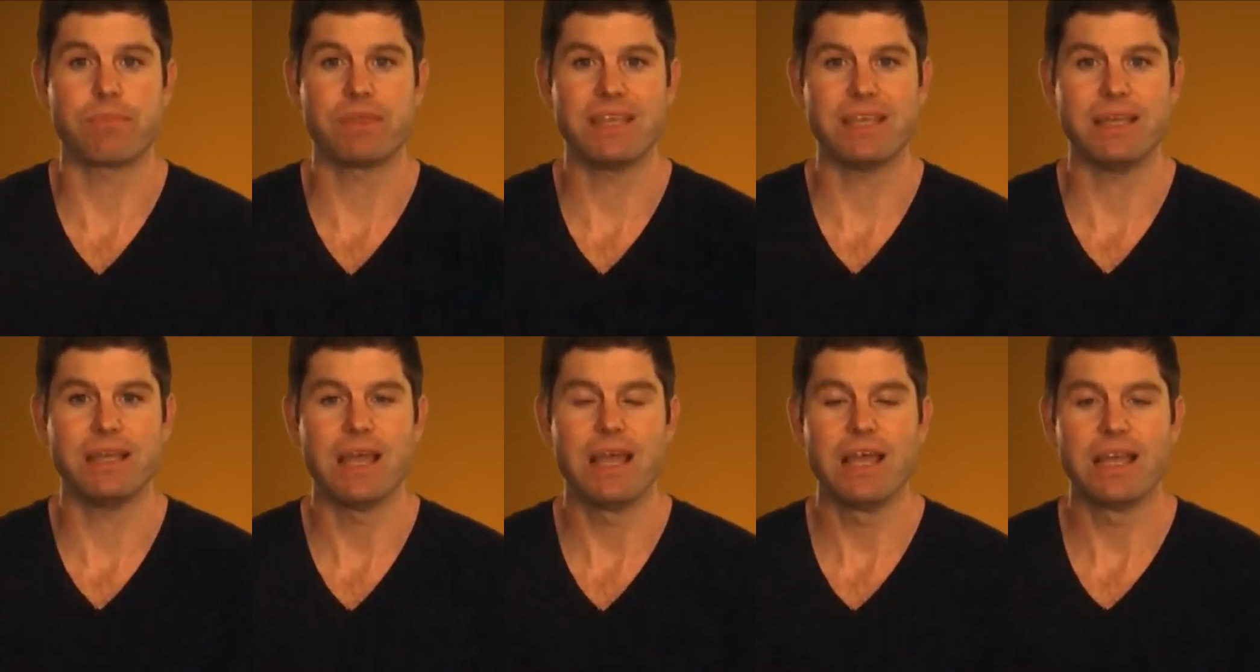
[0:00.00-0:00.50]

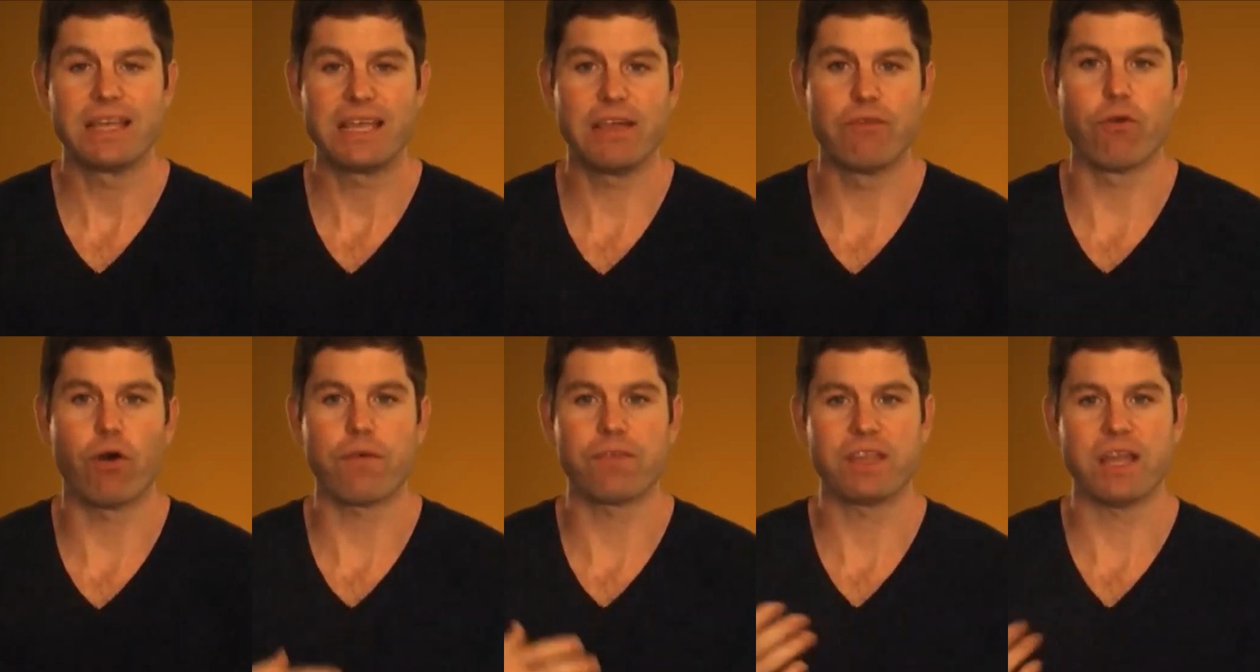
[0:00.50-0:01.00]
the give
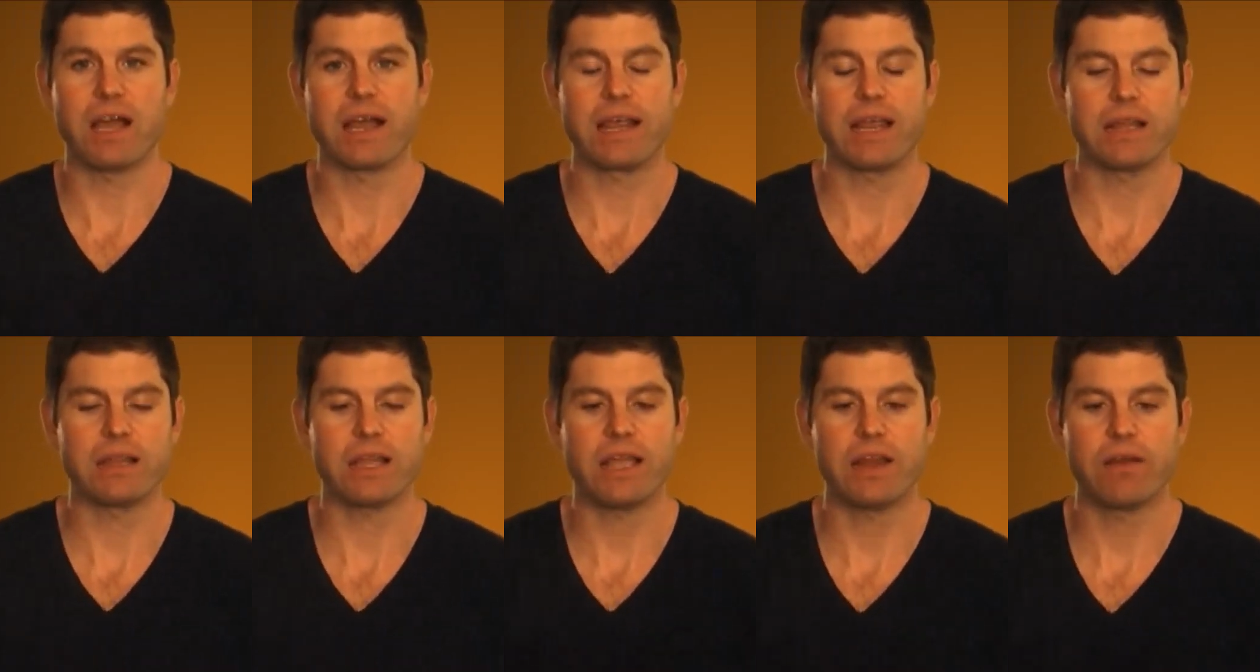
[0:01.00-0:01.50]
off the I
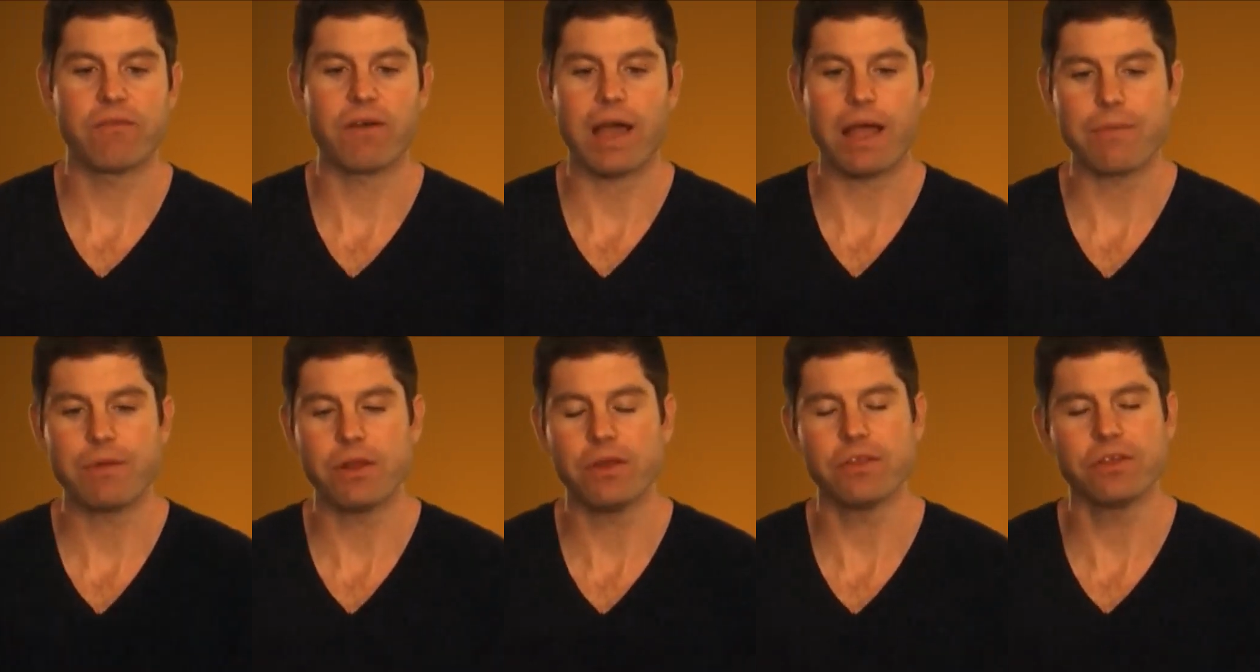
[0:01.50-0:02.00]
get laid
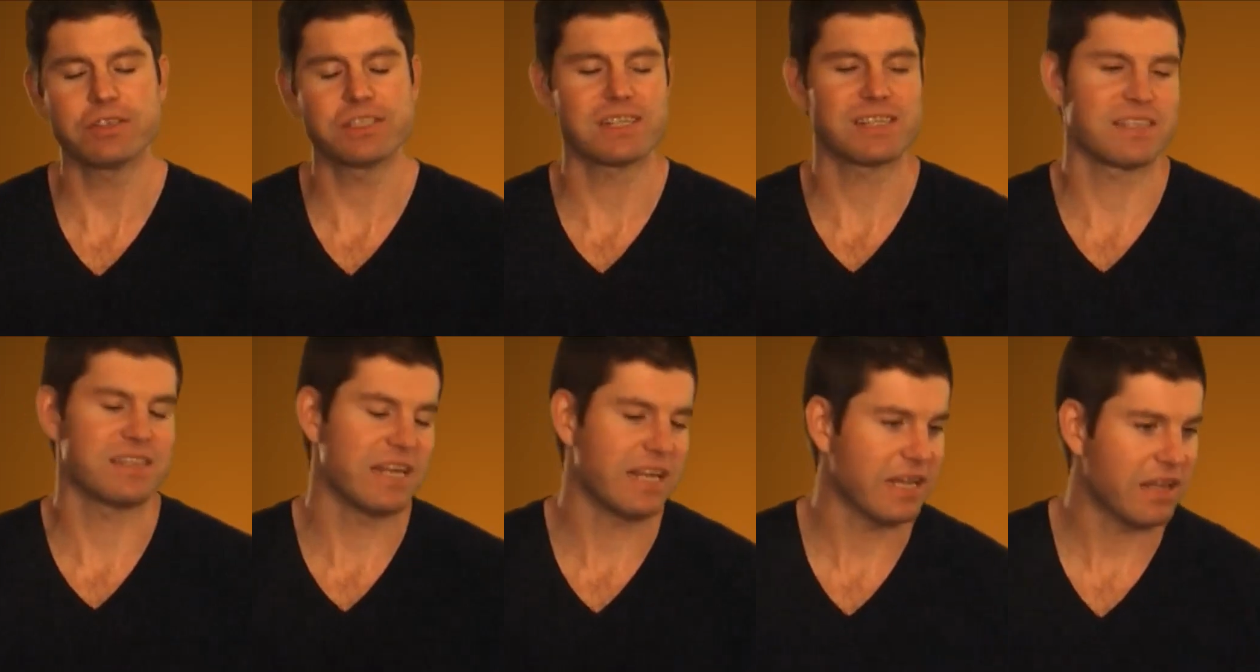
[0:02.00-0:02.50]
vibe. There's the
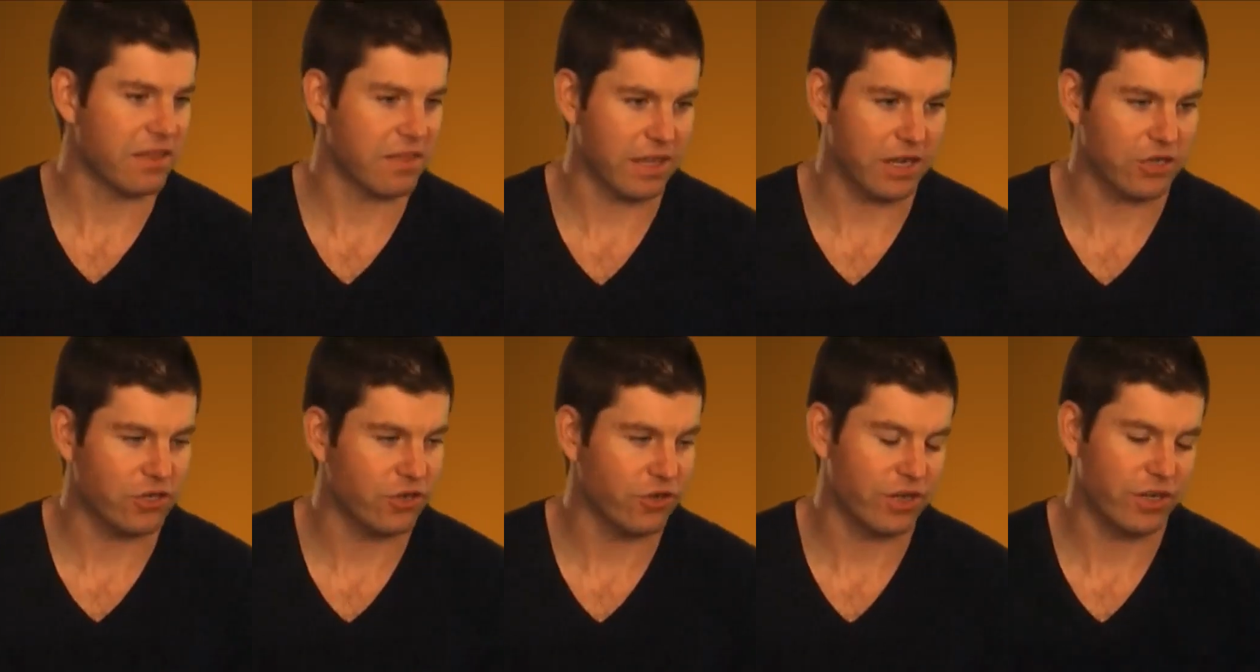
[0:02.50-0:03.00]
sneaky
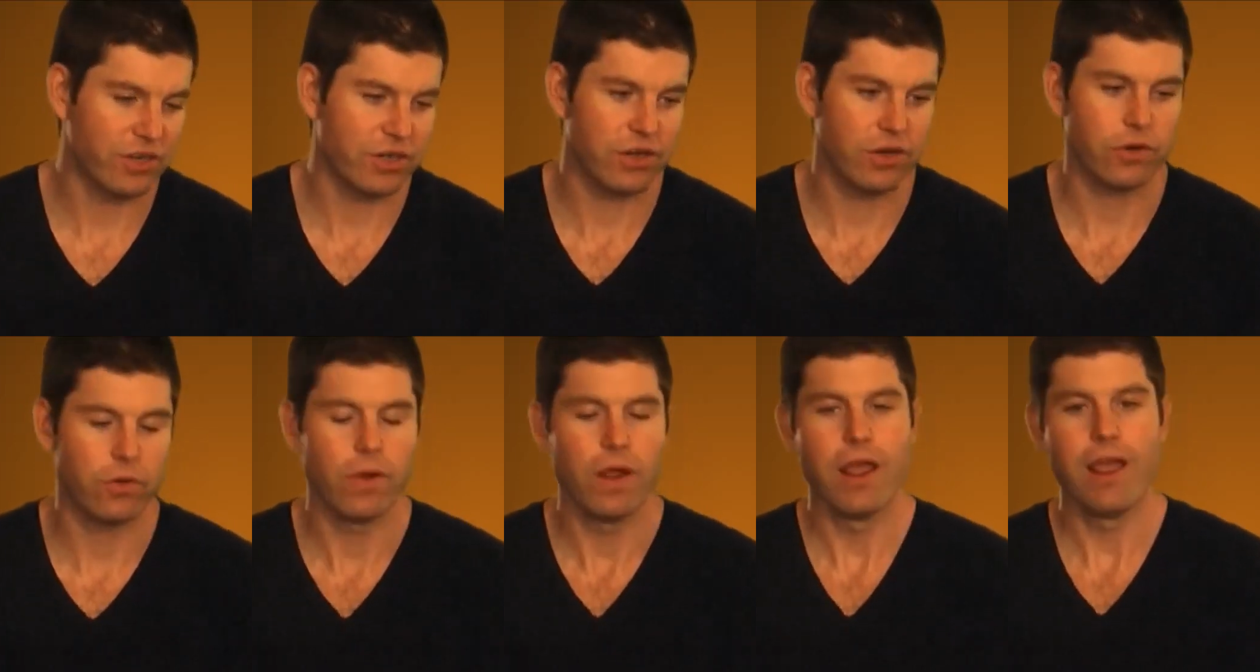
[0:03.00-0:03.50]
things you can do.